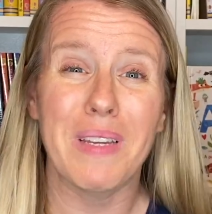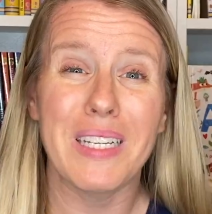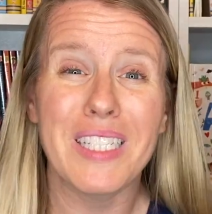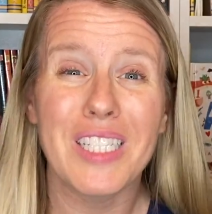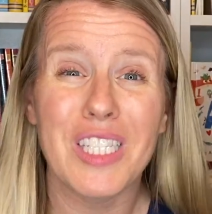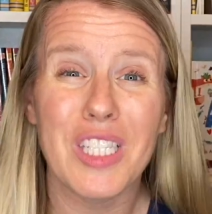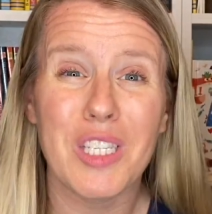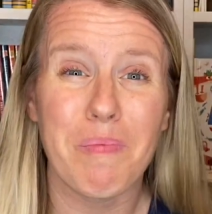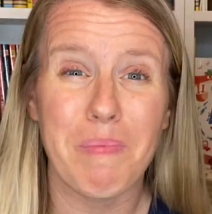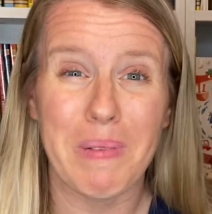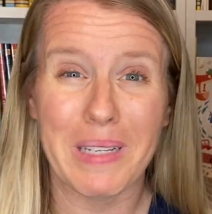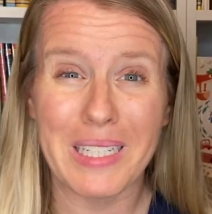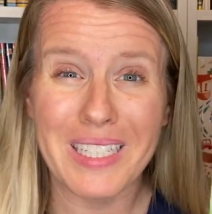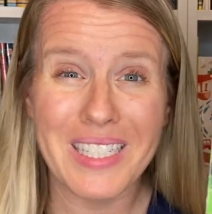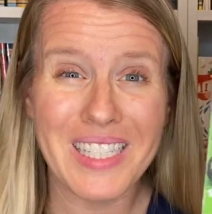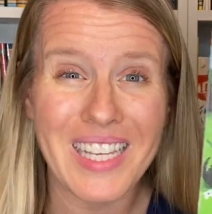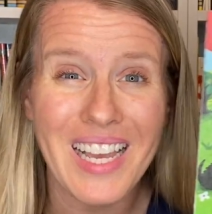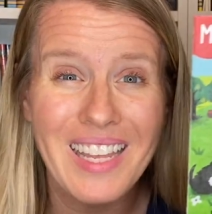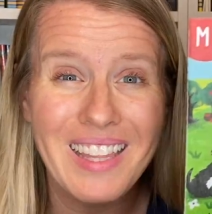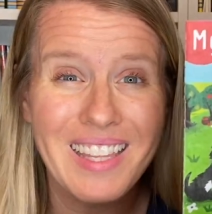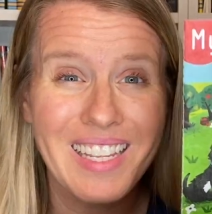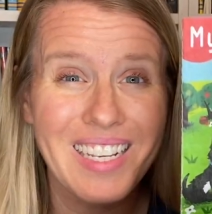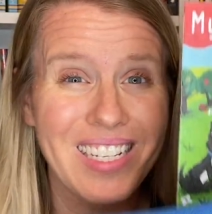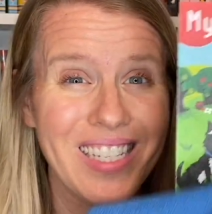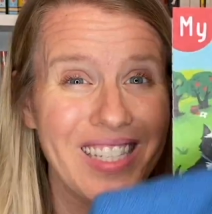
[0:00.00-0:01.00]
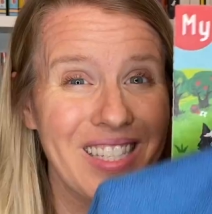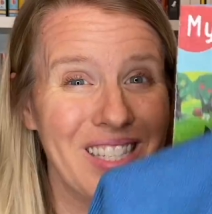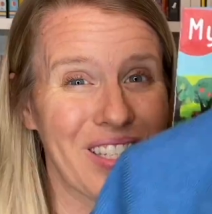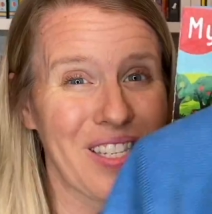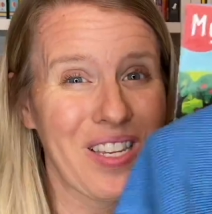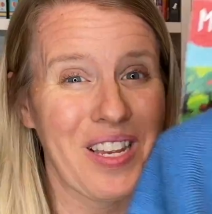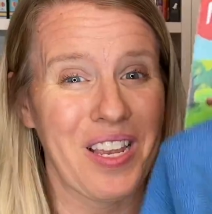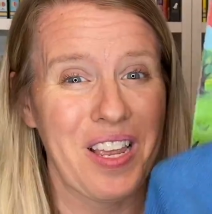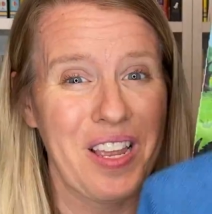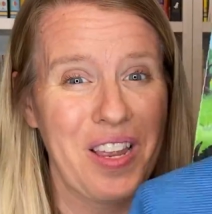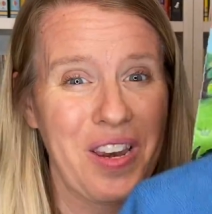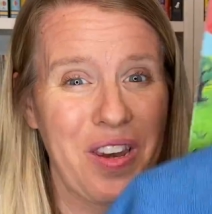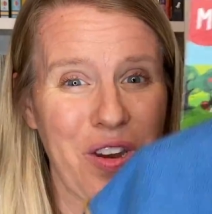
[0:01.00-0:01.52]
spills on this,
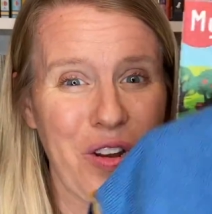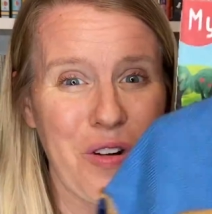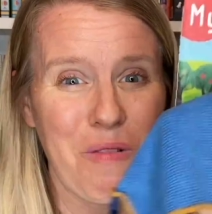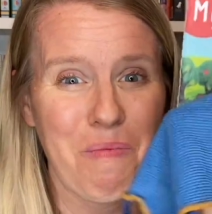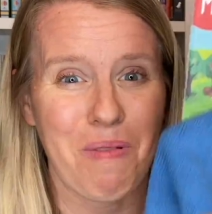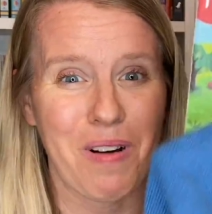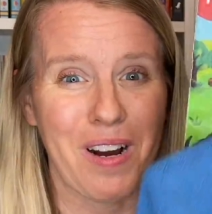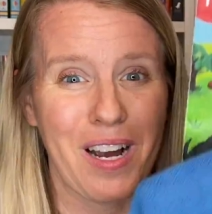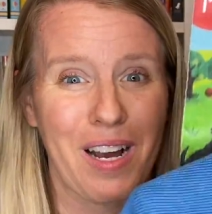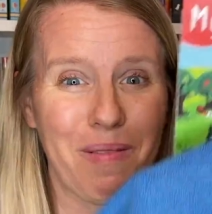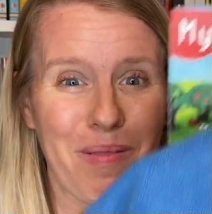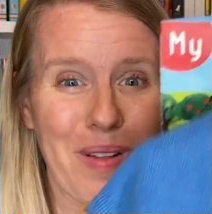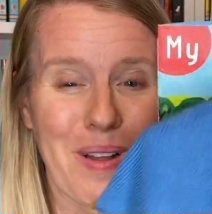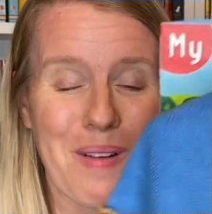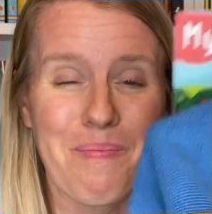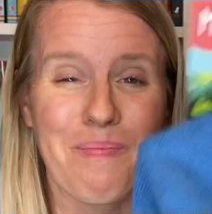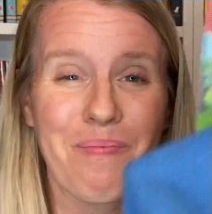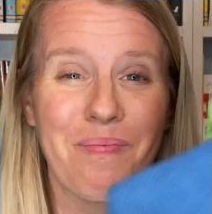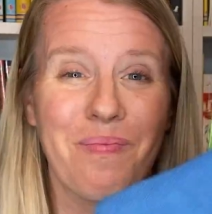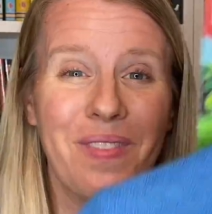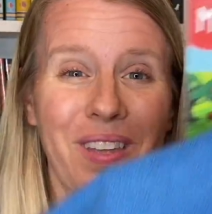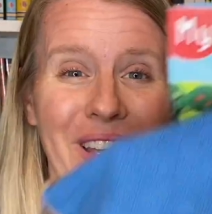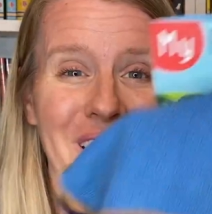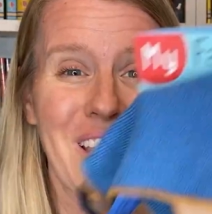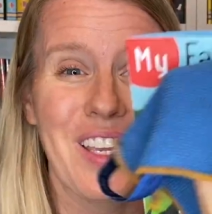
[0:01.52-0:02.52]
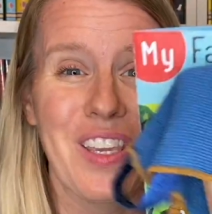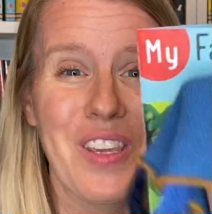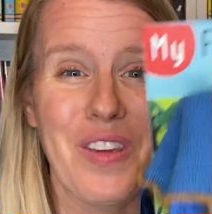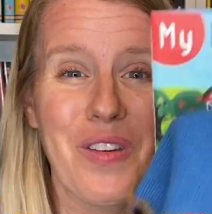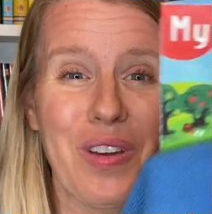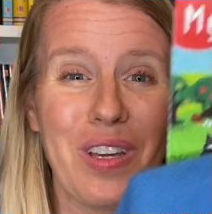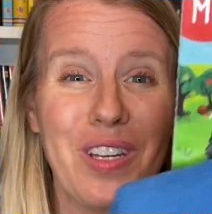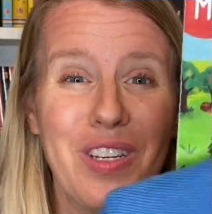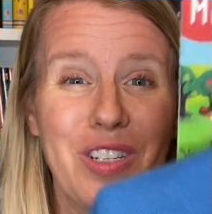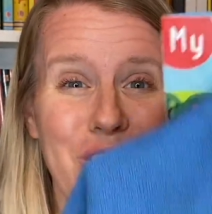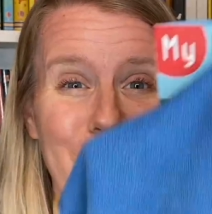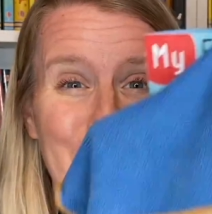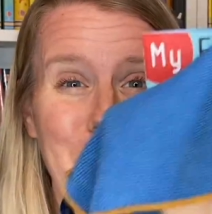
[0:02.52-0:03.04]
no problem. You
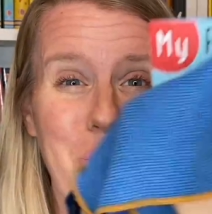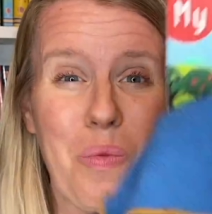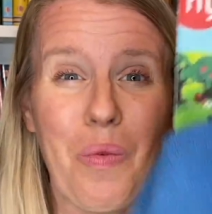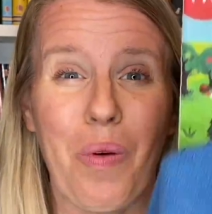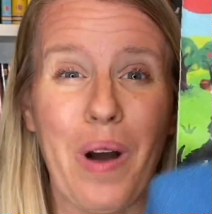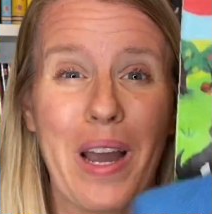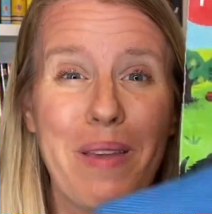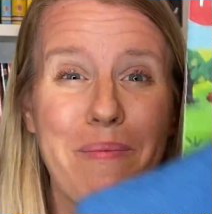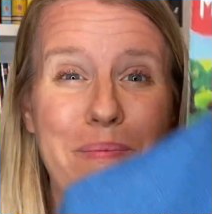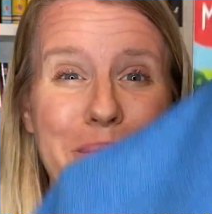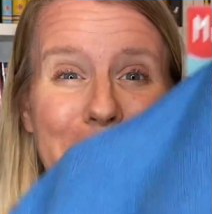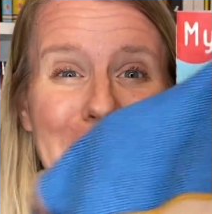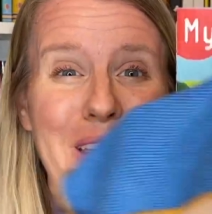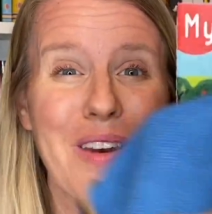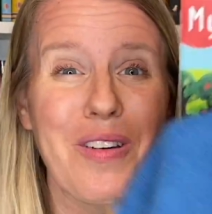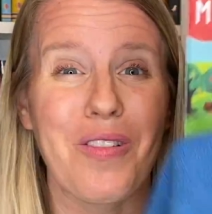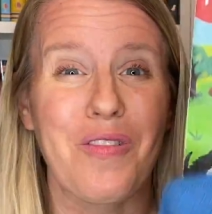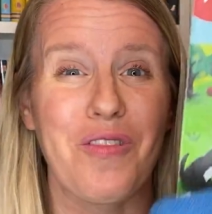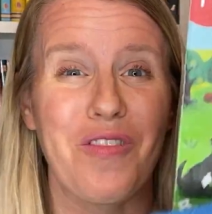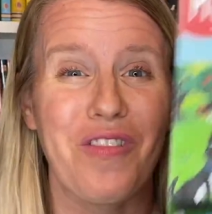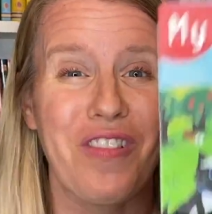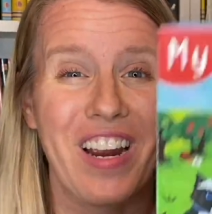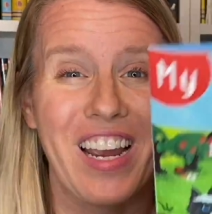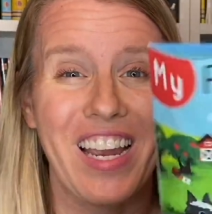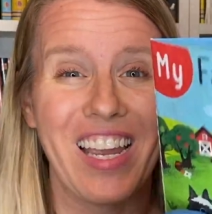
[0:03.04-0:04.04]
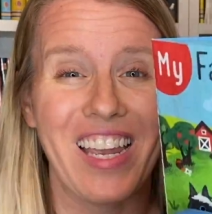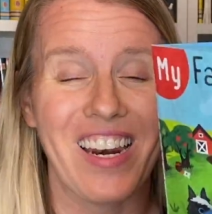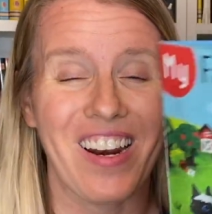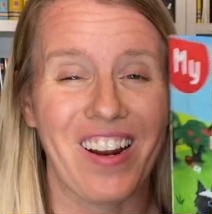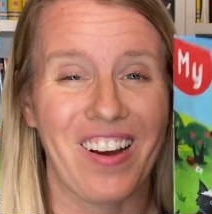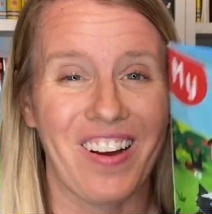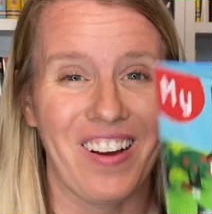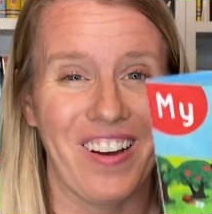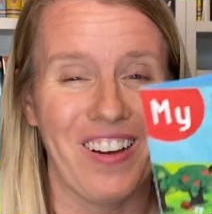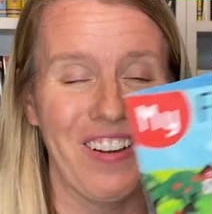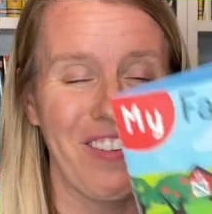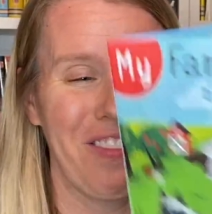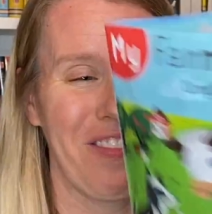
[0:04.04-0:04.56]
can just wipe it right
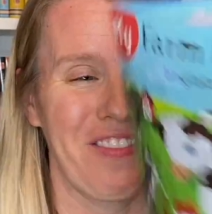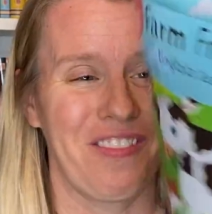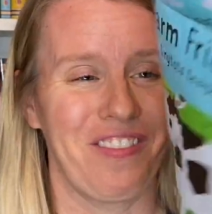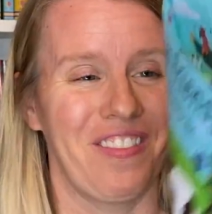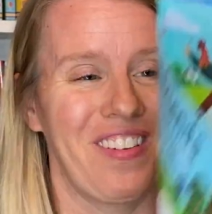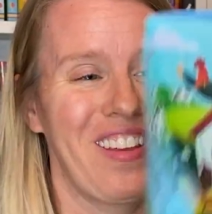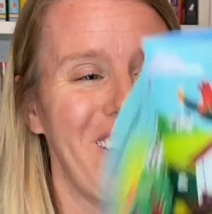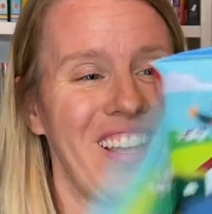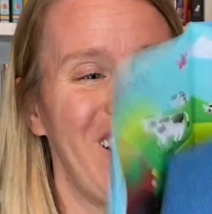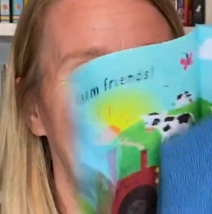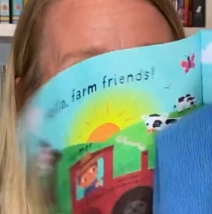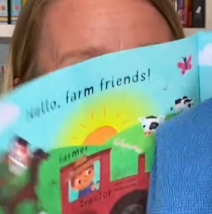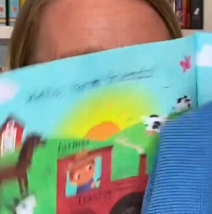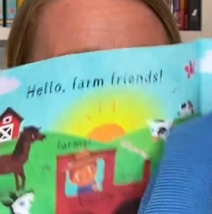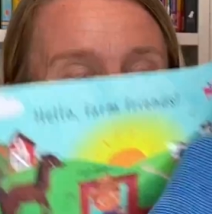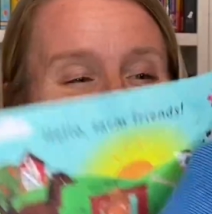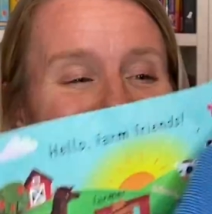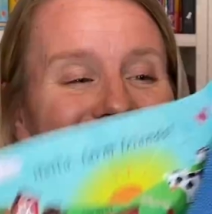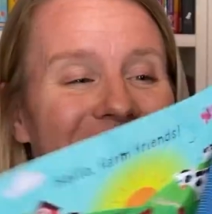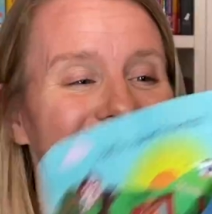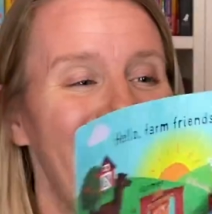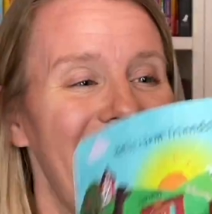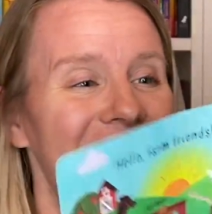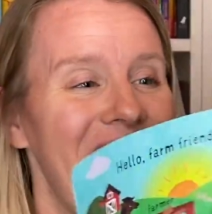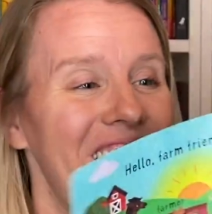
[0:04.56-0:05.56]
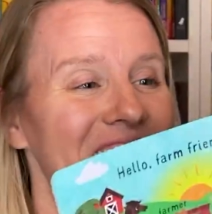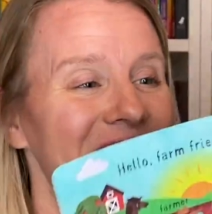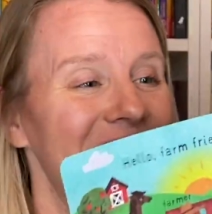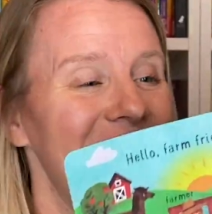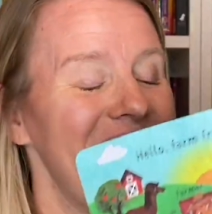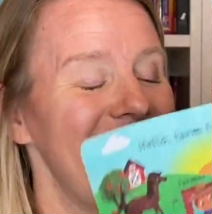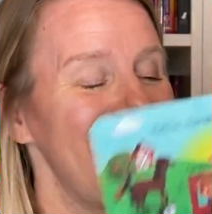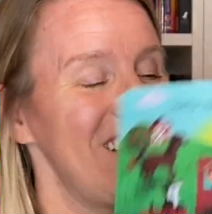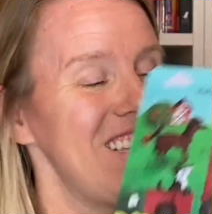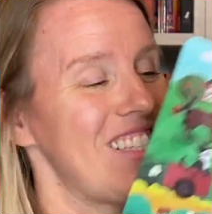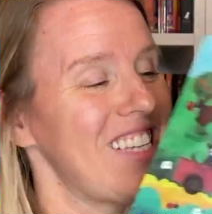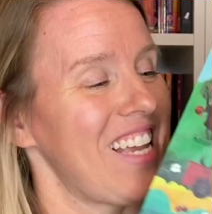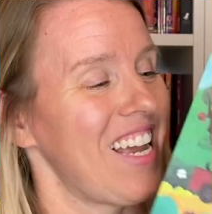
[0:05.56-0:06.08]
off, and it
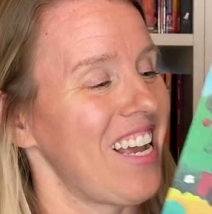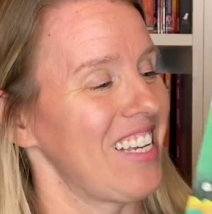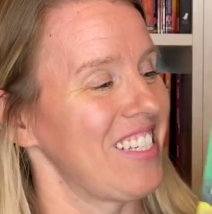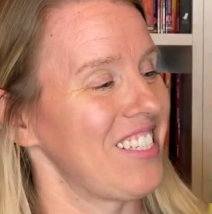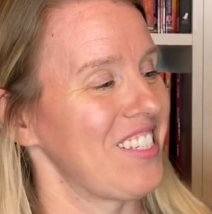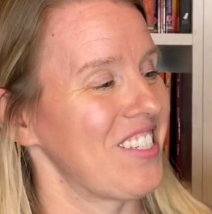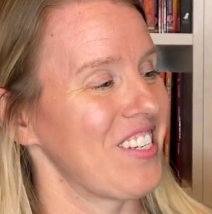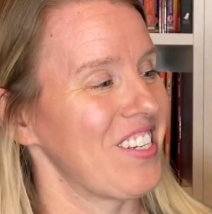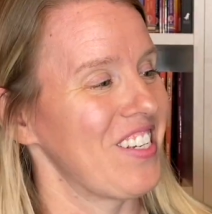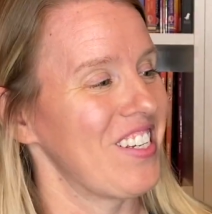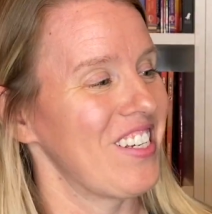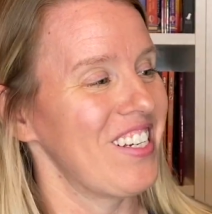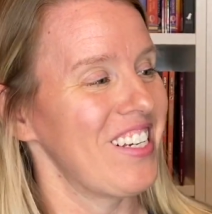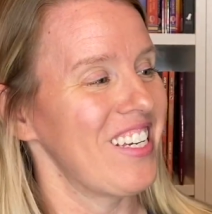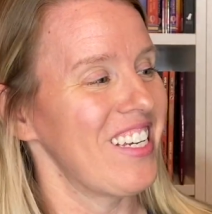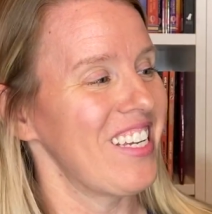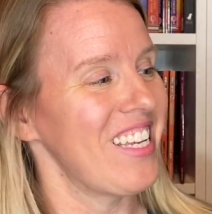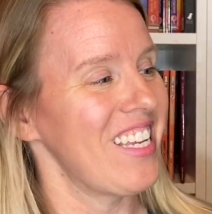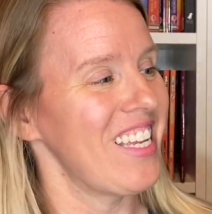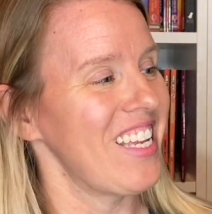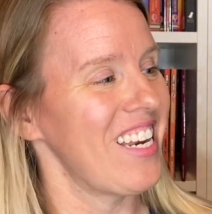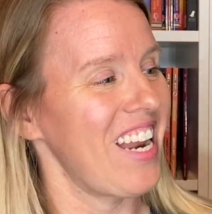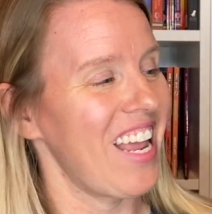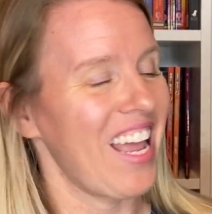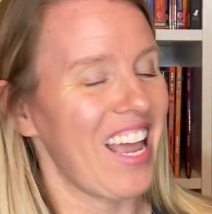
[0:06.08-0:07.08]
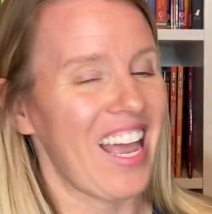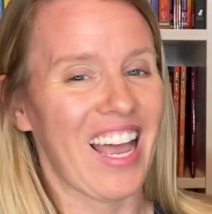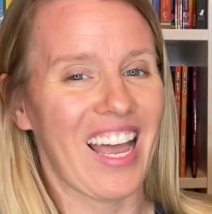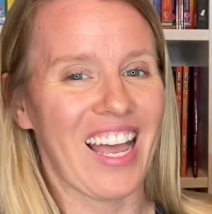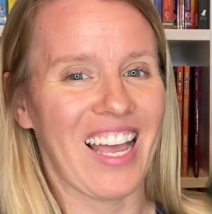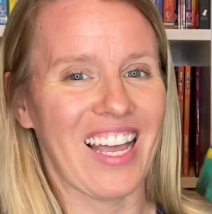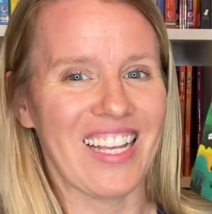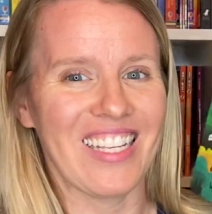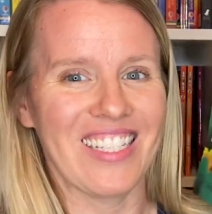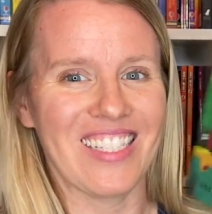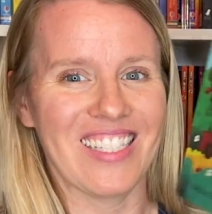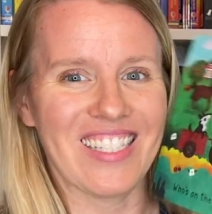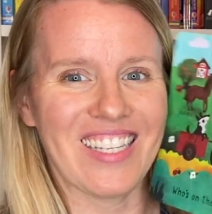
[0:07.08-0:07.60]
is as good
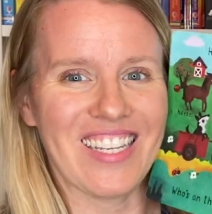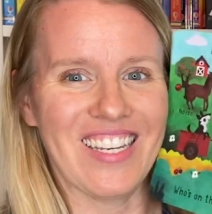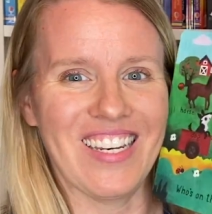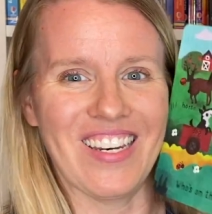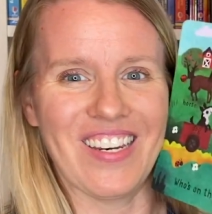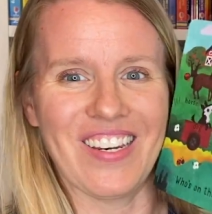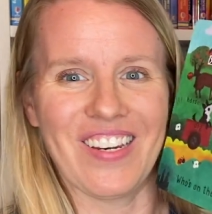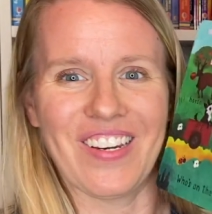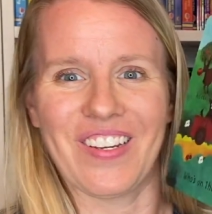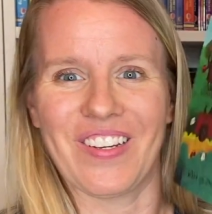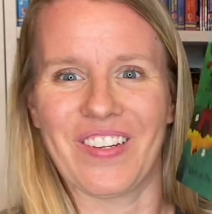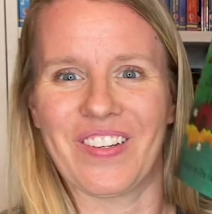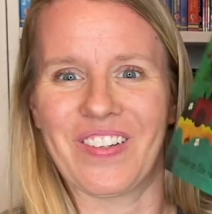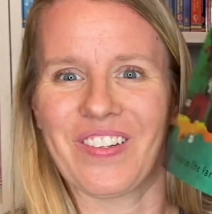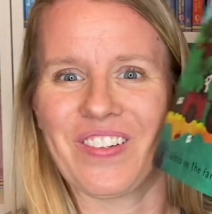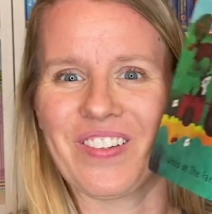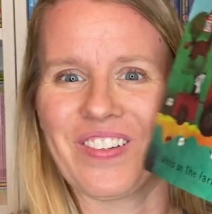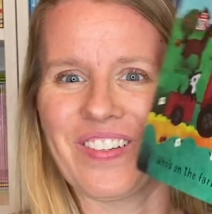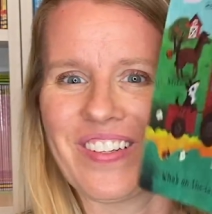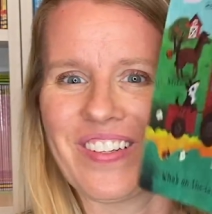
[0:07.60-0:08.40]
as new.